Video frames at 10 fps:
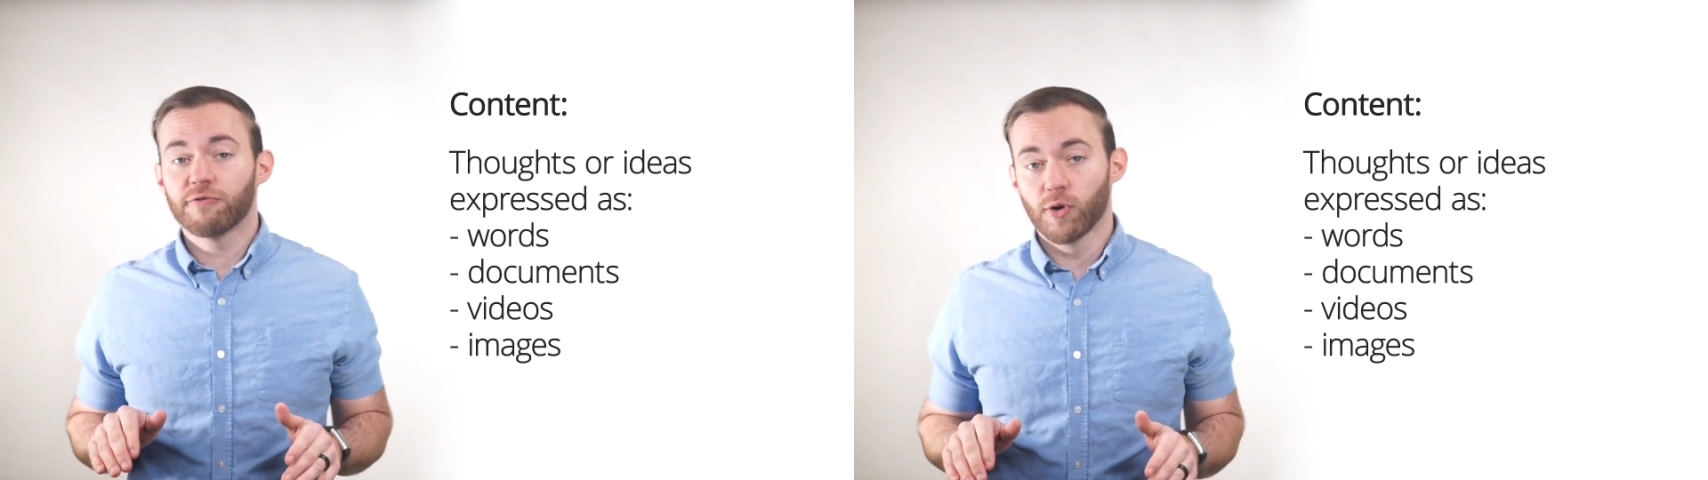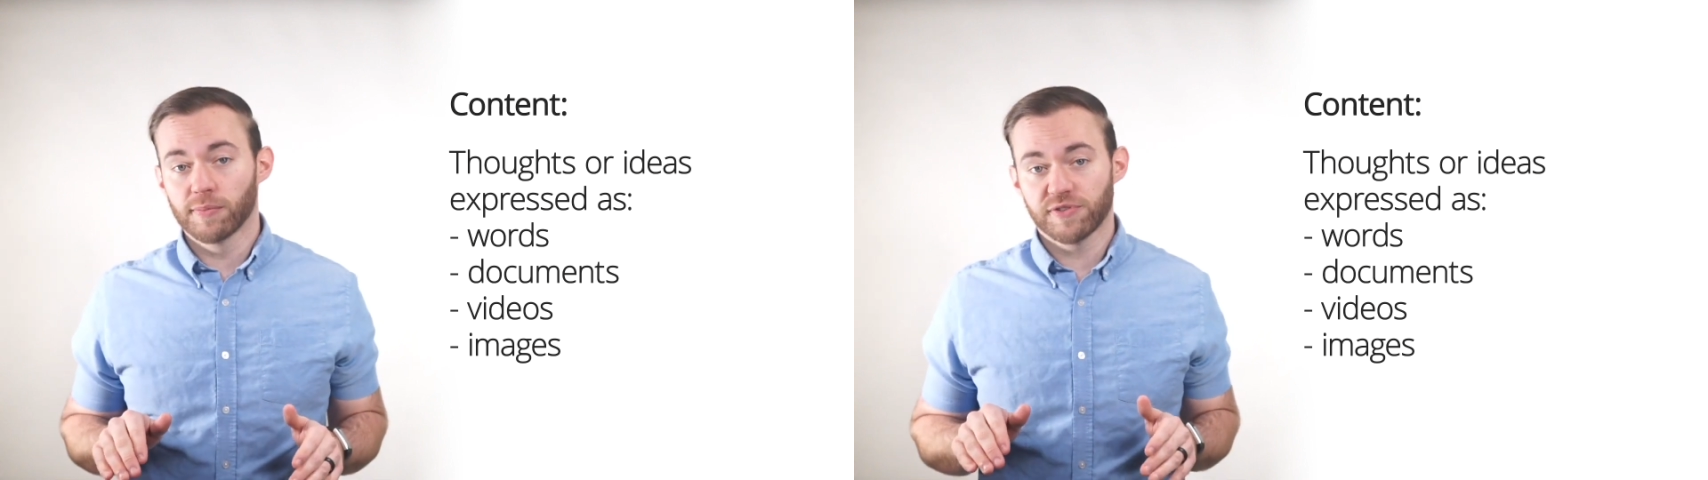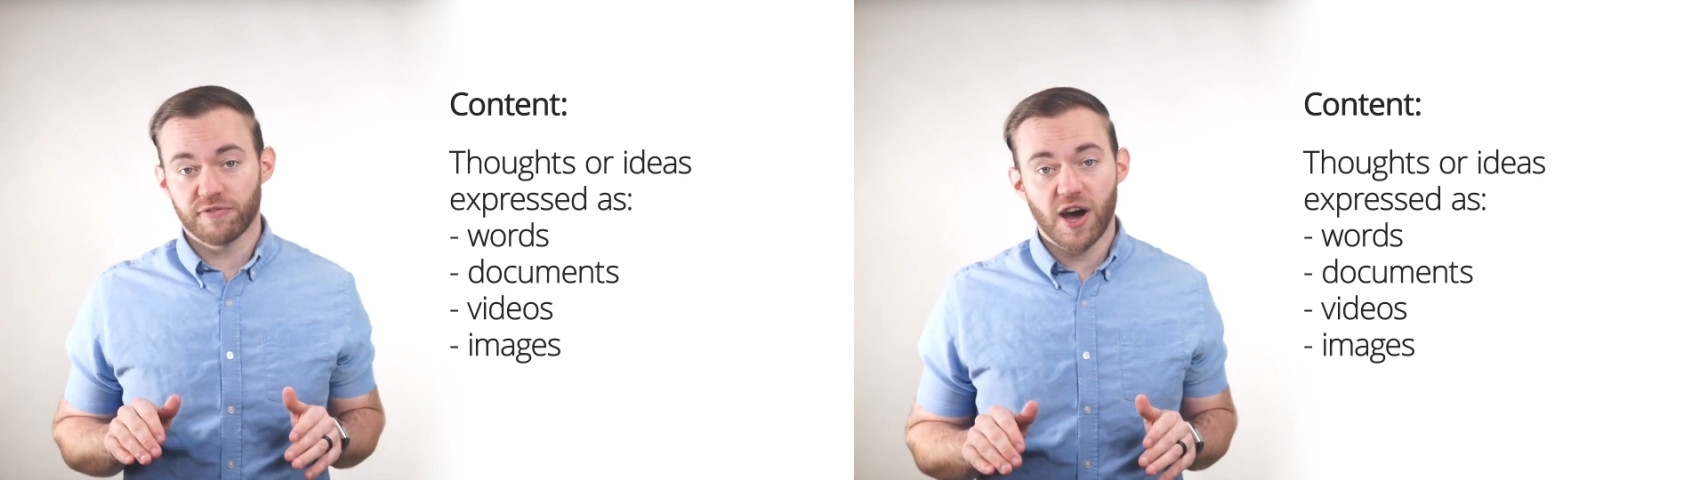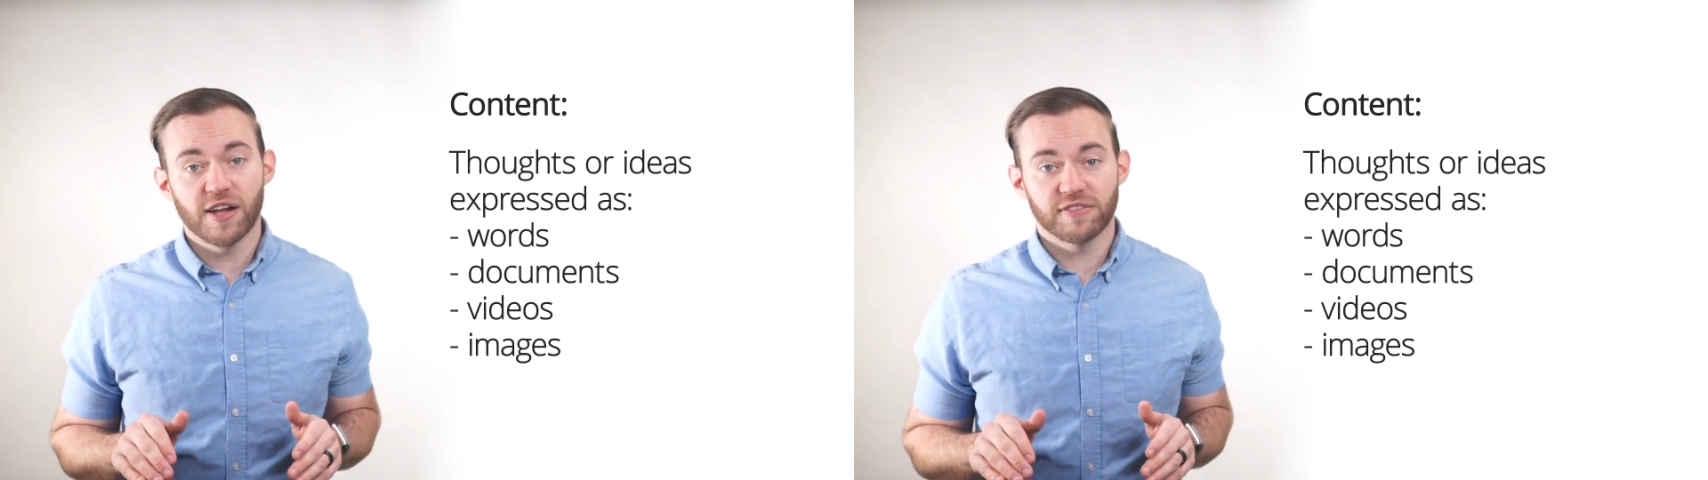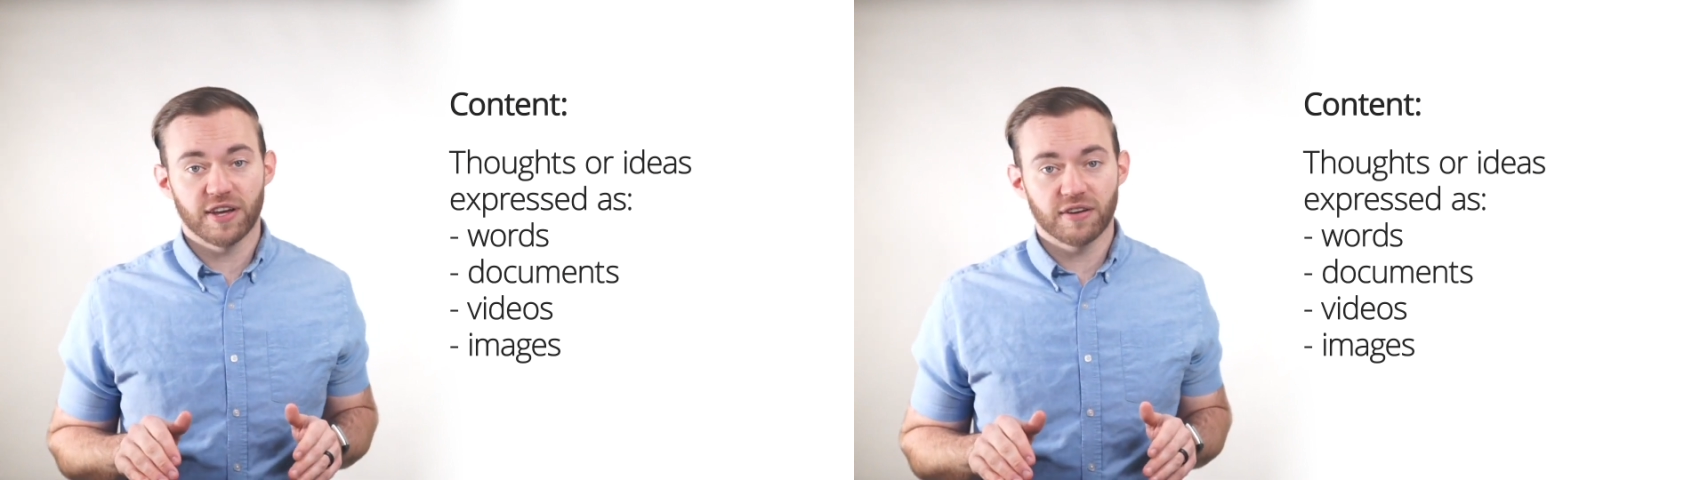forms of
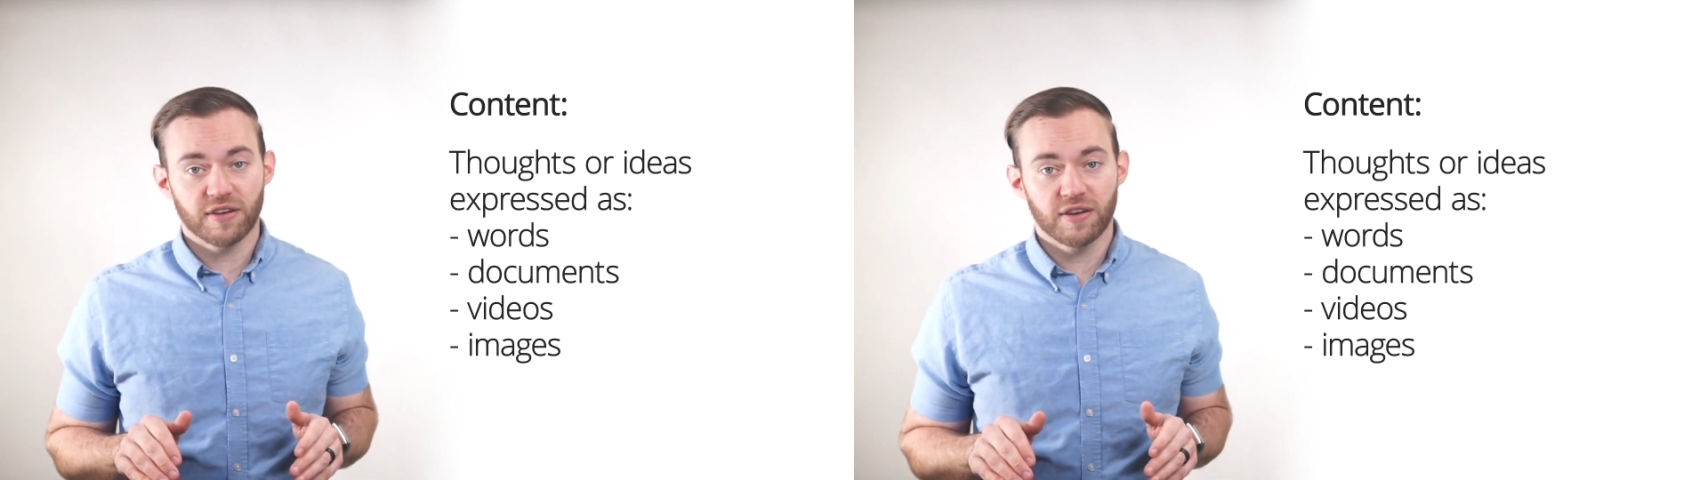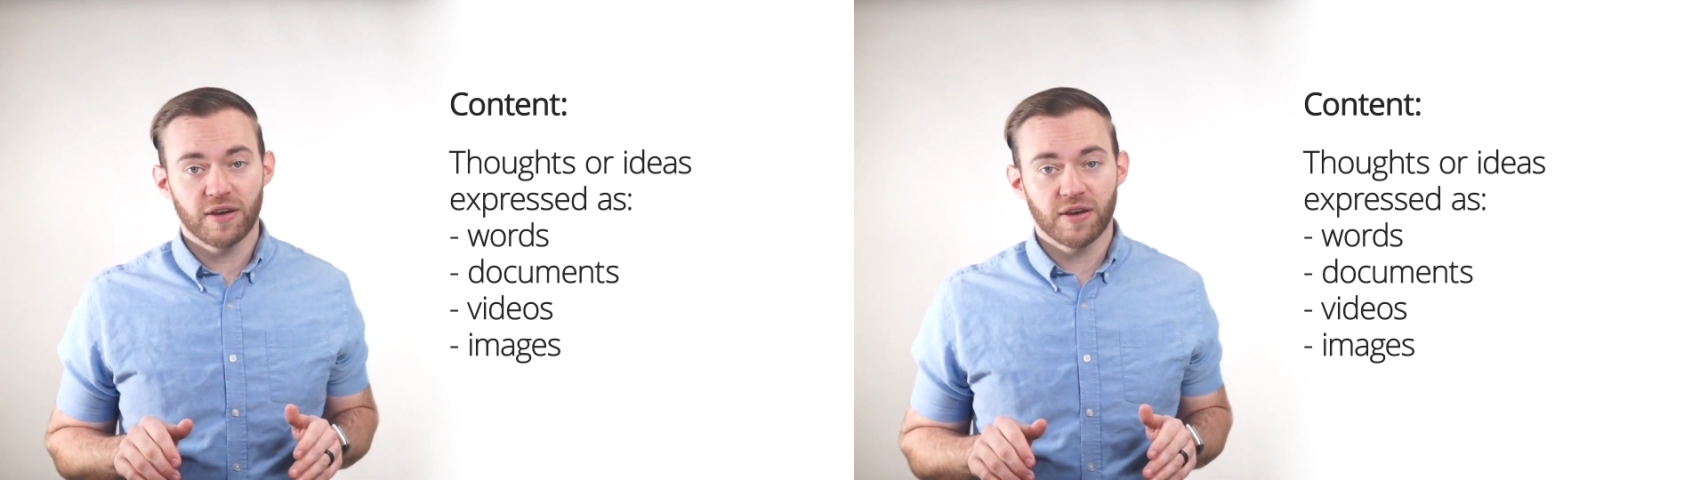content.